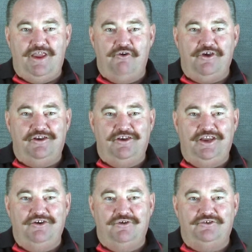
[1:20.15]
arrogant and
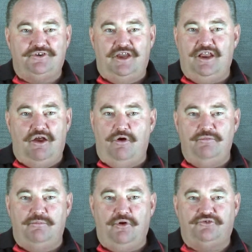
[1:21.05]
ignorant and say, no, I'm
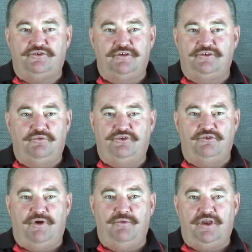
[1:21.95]
the boss and this is
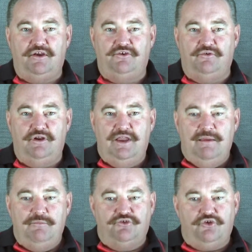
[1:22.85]
the way we're going to do it.
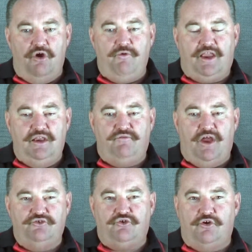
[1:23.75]
Because I reckon if
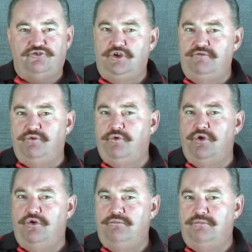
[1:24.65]
those guys leave the
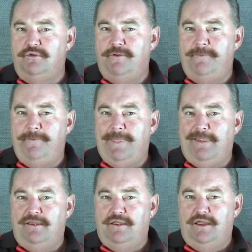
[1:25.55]
room
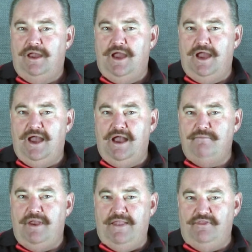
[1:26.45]

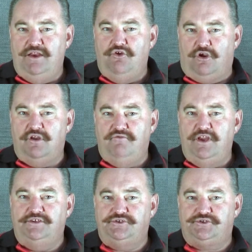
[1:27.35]
and they're not
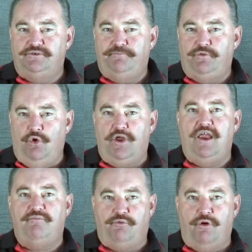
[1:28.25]
convinced, you're going
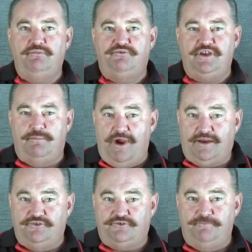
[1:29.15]
to have problems in your
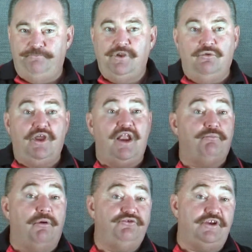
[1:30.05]
practice. We're going to have
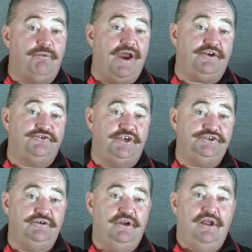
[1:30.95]
problems in your practice
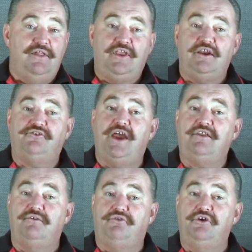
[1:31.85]
session. You're going to
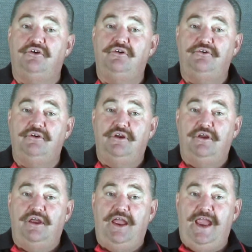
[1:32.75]
take the field
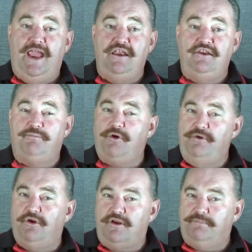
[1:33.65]
and you're
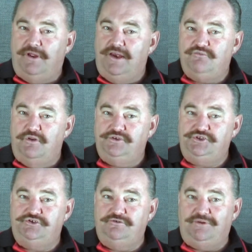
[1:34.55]
probably not going to play as well as
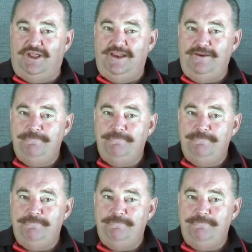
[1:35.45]
you should play.